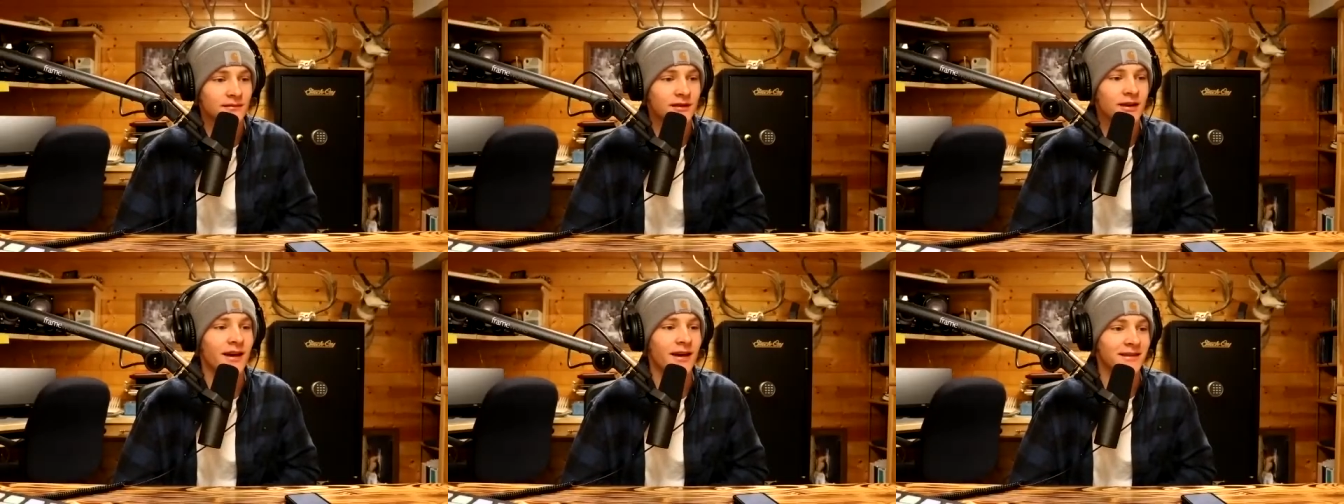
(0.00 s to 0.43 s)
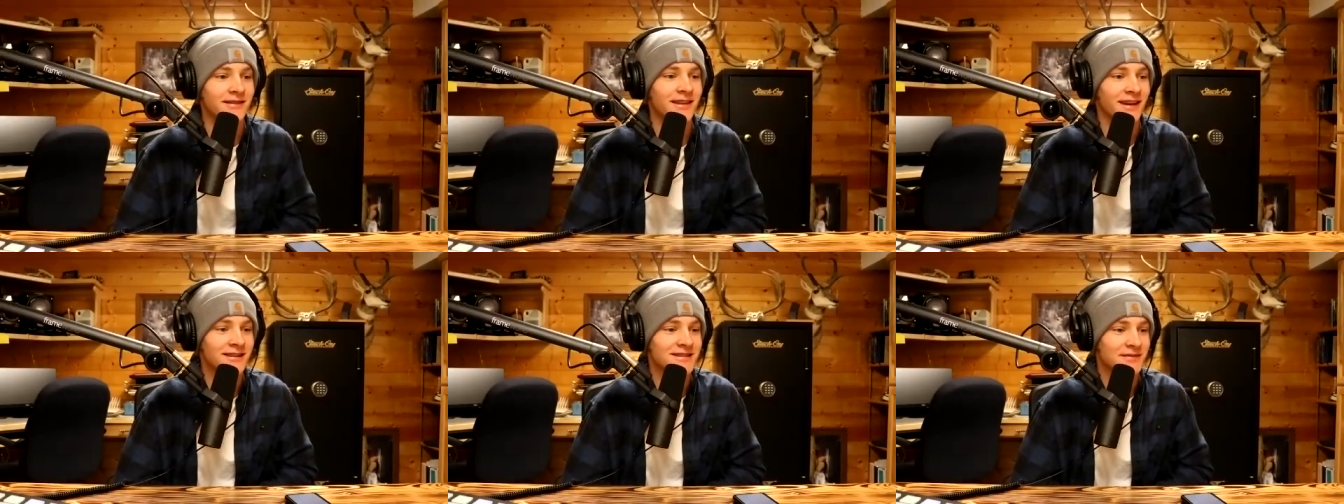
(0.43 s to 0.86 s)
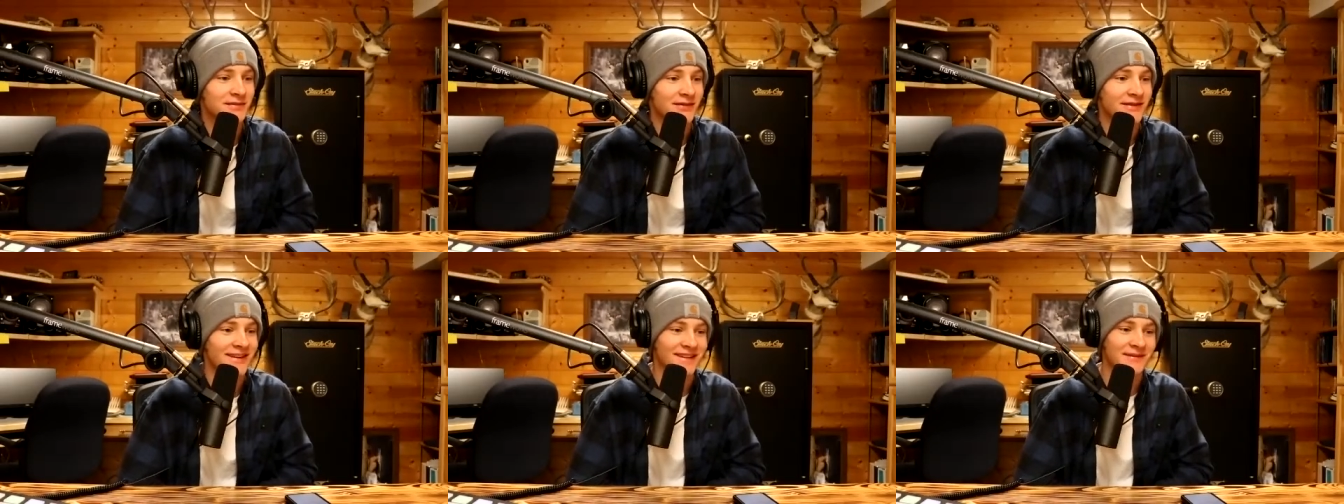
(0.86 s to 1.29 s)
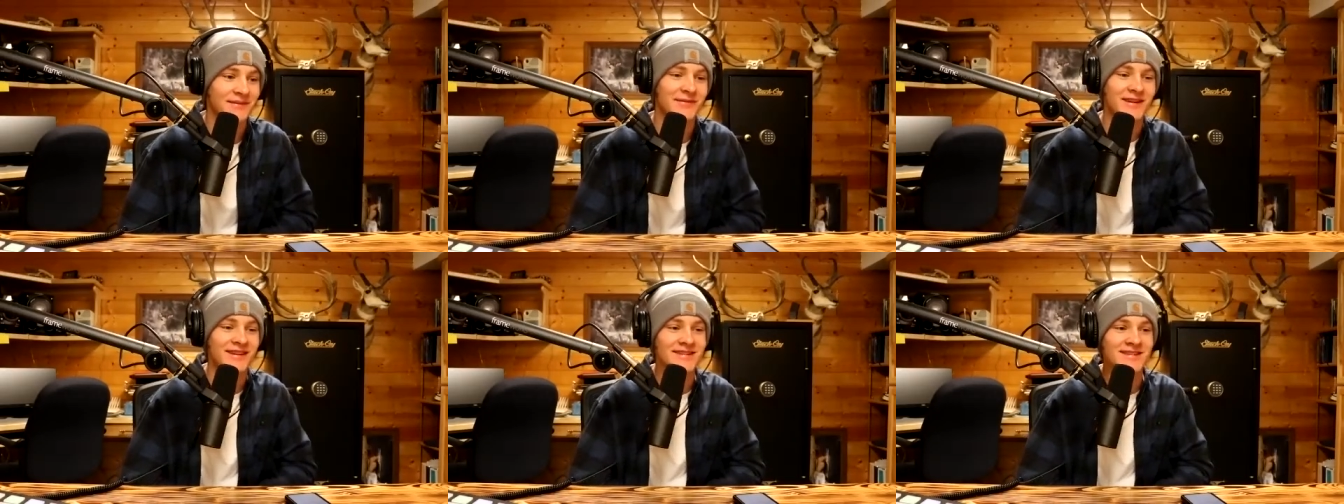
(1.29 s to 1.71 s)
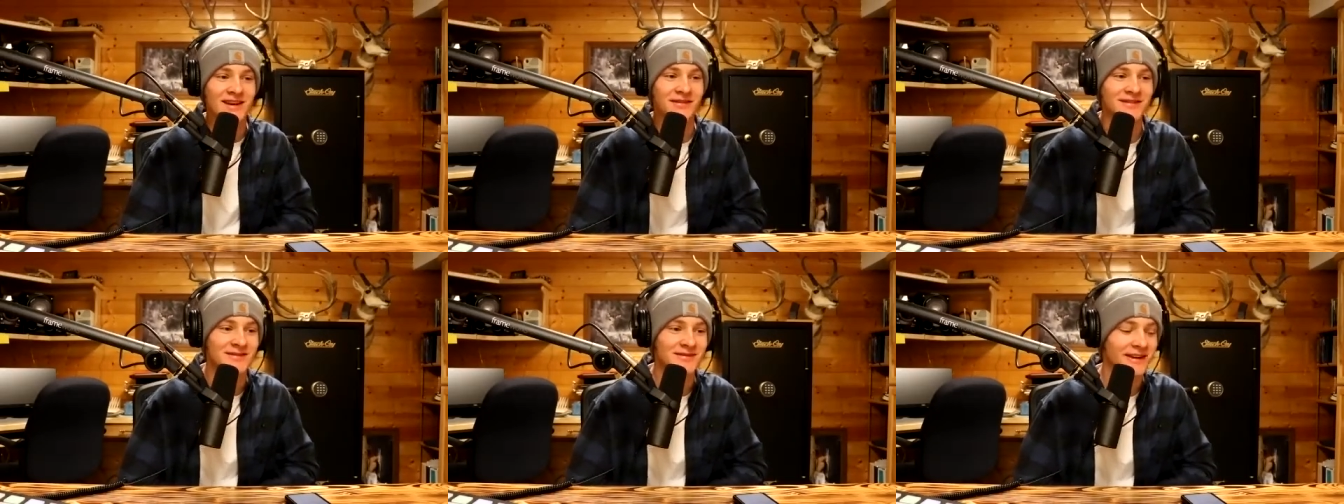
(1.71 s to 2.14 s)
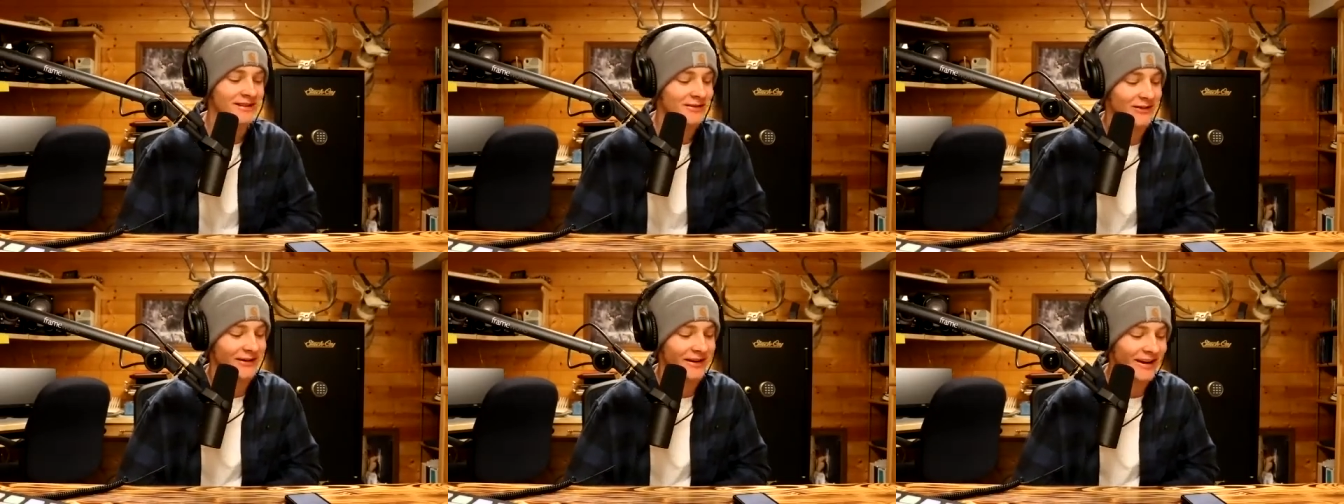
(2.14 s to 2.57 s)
Yeah, that's pretty self-explanatory.